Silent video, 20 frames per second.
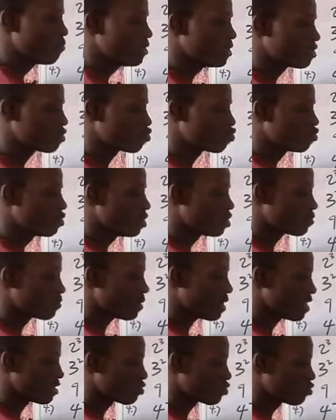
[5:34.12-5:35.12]
means 2 raised
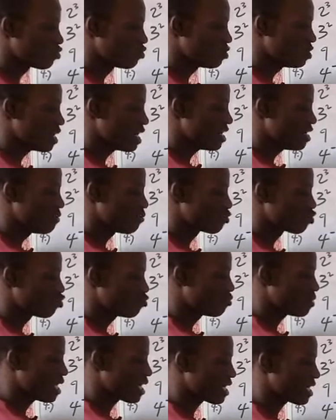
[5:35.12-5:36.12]
power 2. Then into
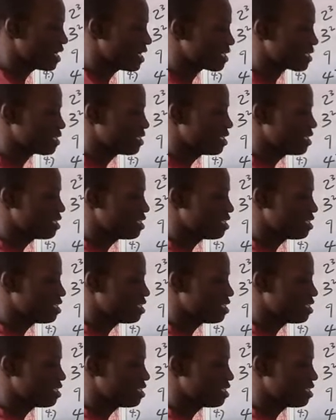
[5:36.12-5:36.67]
brackets,